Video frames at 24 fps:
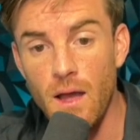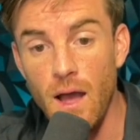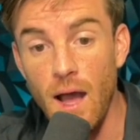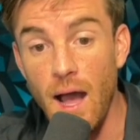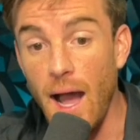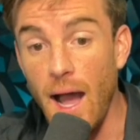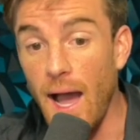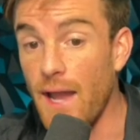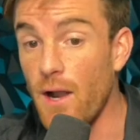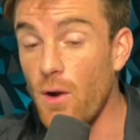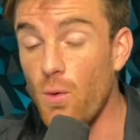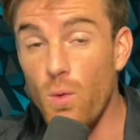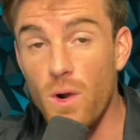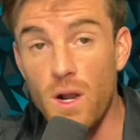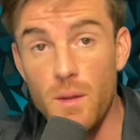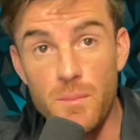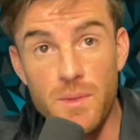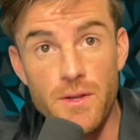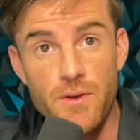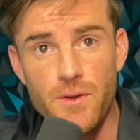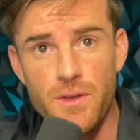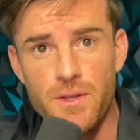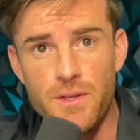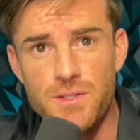I don't want to be
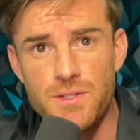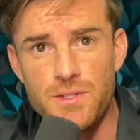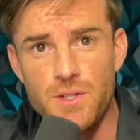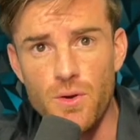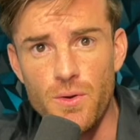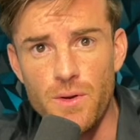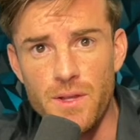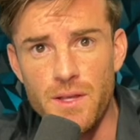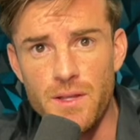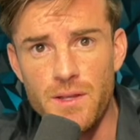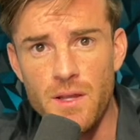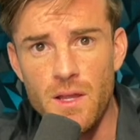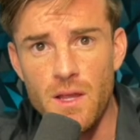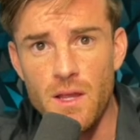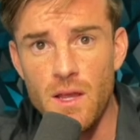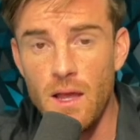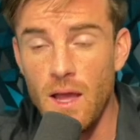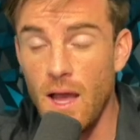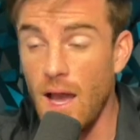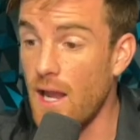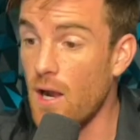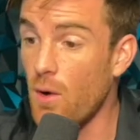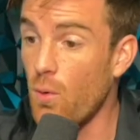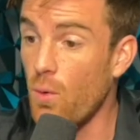your custodian.
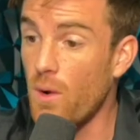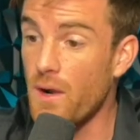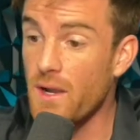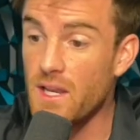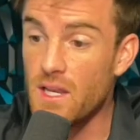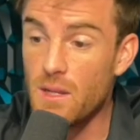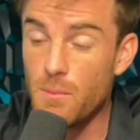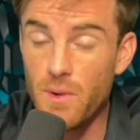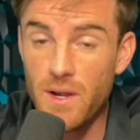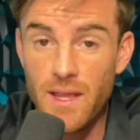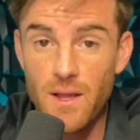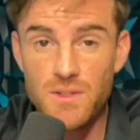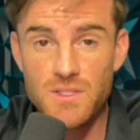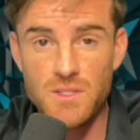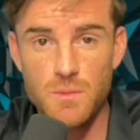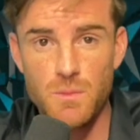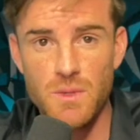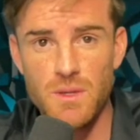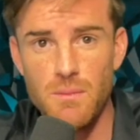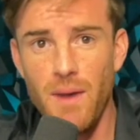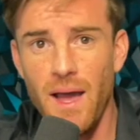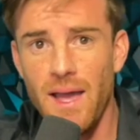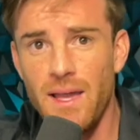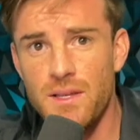I don't want anybody else to
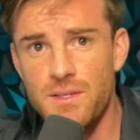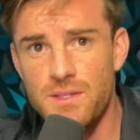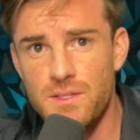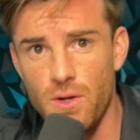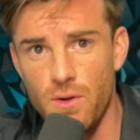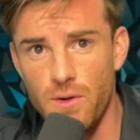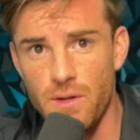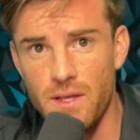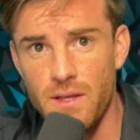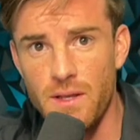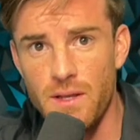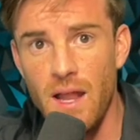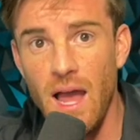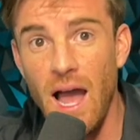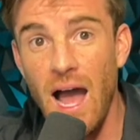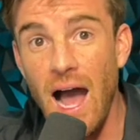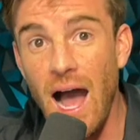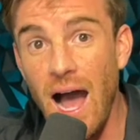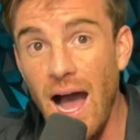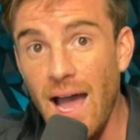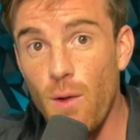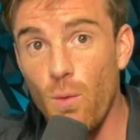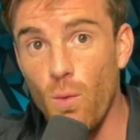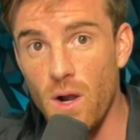be my custodian.
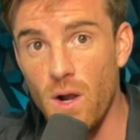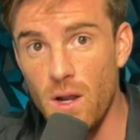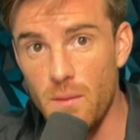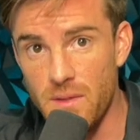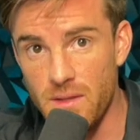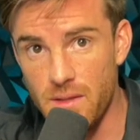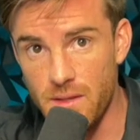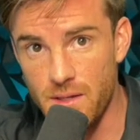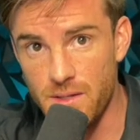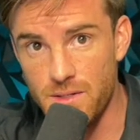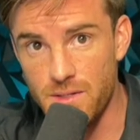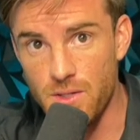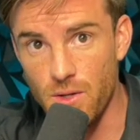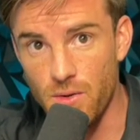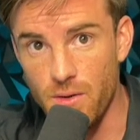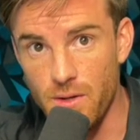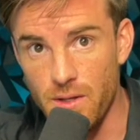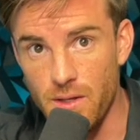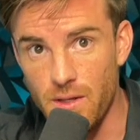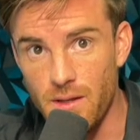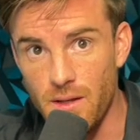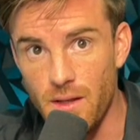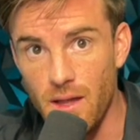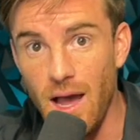I want to be the
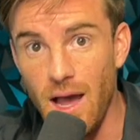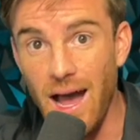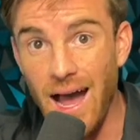custodian.